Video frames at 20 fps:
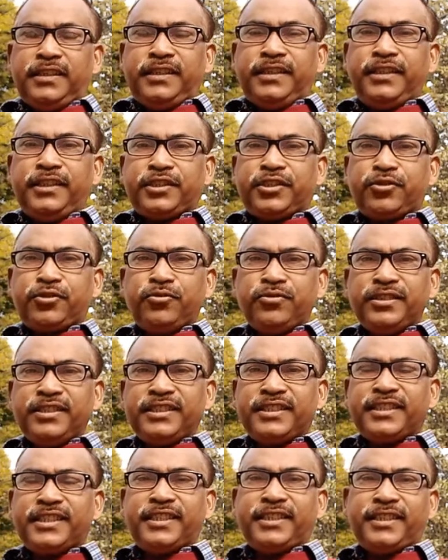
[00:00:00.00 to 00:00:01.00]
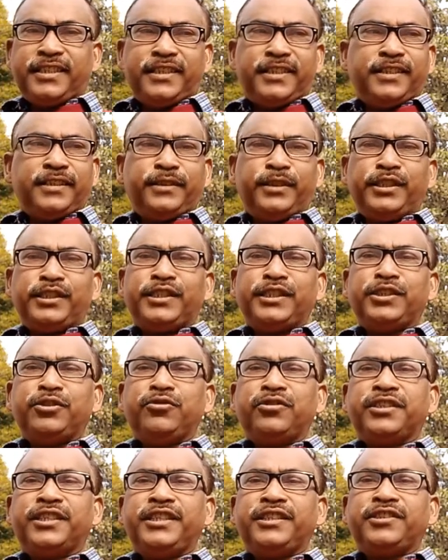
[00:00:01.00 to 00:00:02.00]
dear students, this is
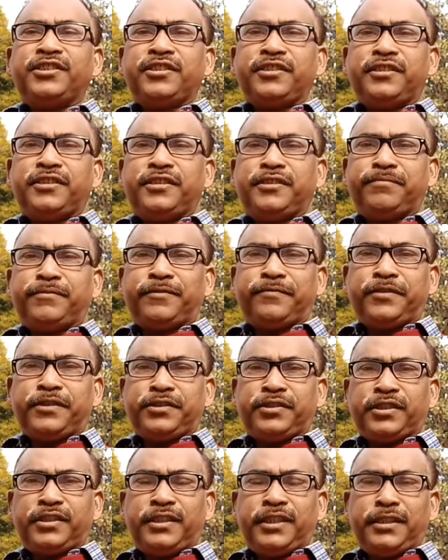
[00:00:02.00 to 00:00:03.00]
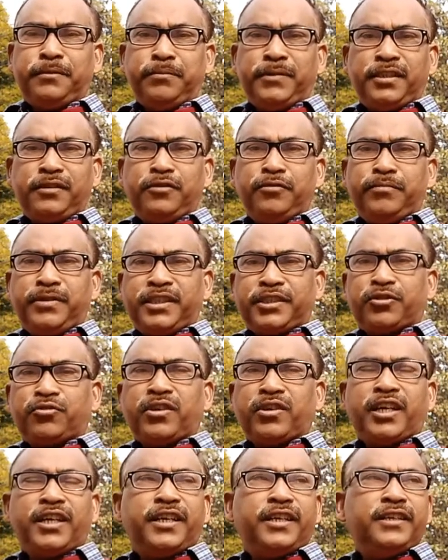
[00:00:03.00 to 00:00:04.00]
your teacher, Professor Nirmal Kumar
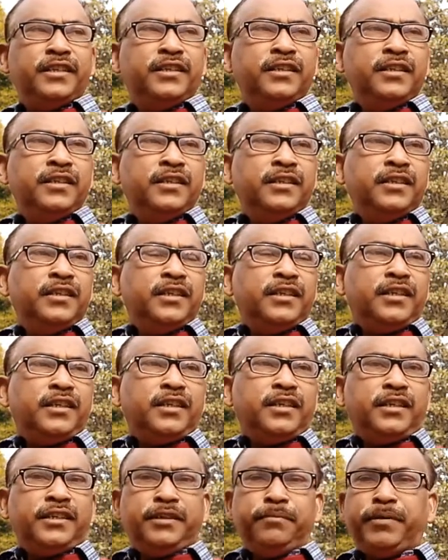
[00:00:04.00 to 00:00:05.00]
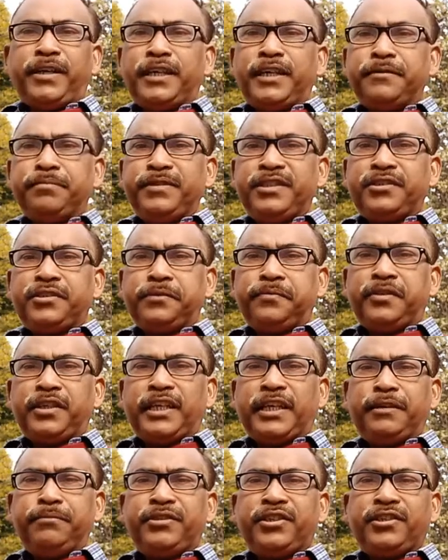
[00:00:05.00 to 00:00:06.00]
Swain, Department of
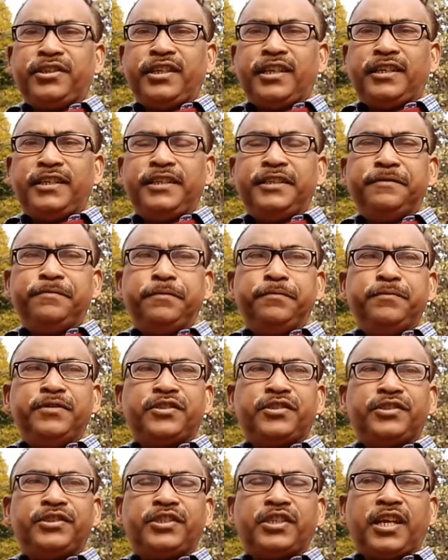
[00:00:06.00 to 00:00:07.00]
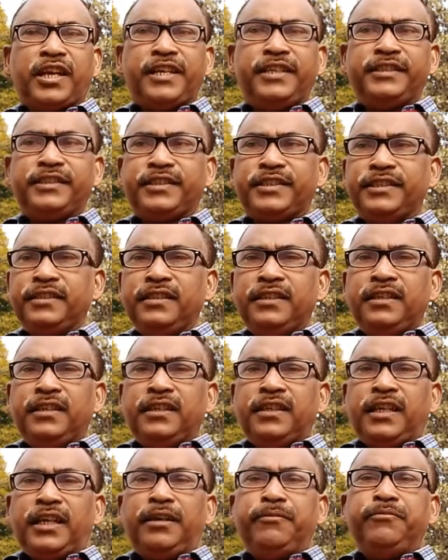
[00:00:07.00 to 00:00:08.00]
Library and Information Science,
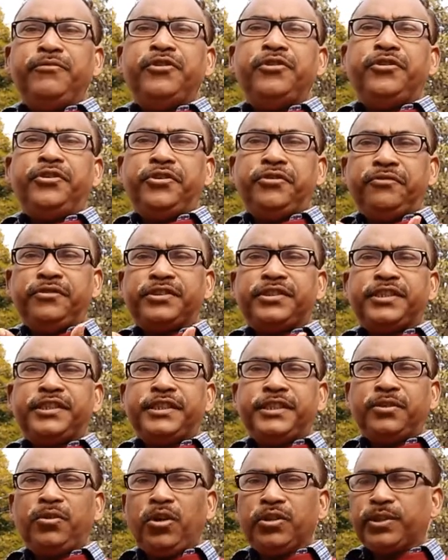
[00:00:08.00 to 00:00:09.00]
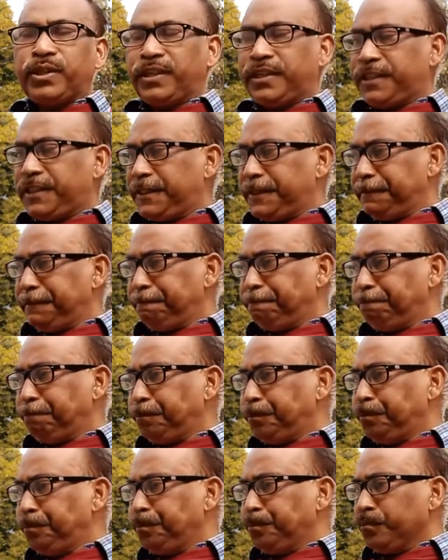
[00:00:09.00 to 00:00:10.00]
MD University, Rohtak.
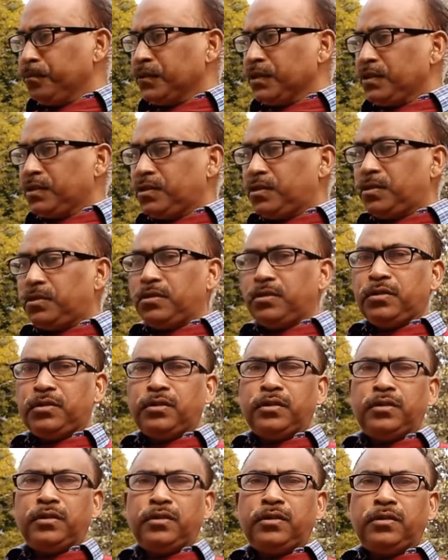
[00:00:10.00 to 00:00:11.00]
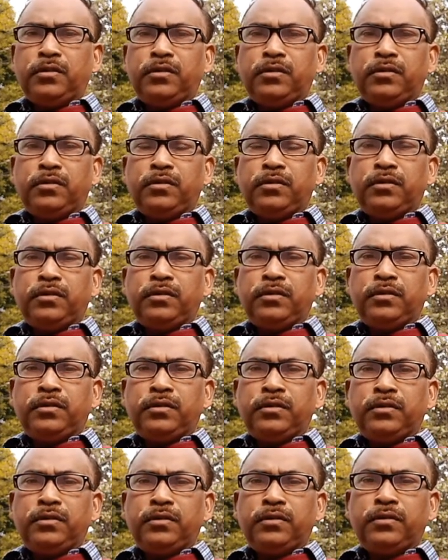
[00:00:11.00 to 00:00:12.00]

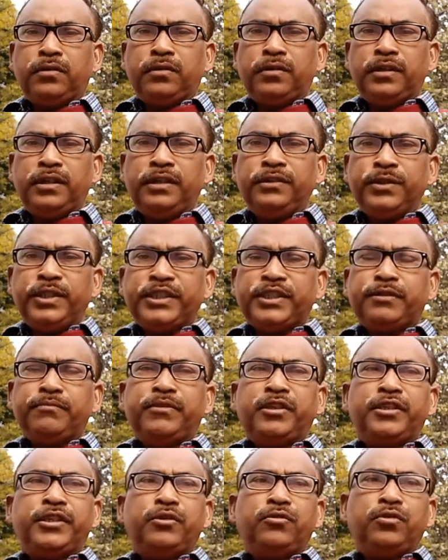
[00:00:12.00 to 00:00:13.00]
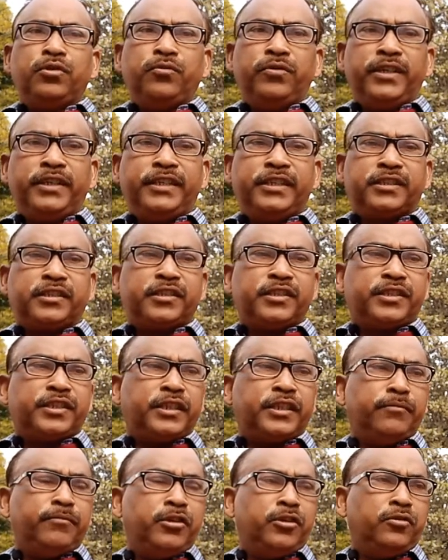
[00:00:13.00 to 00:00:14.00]
So, in this module, we'll
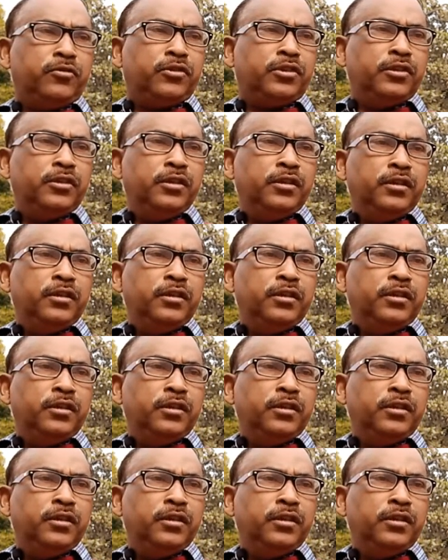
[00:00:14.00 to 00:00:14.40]
discuss about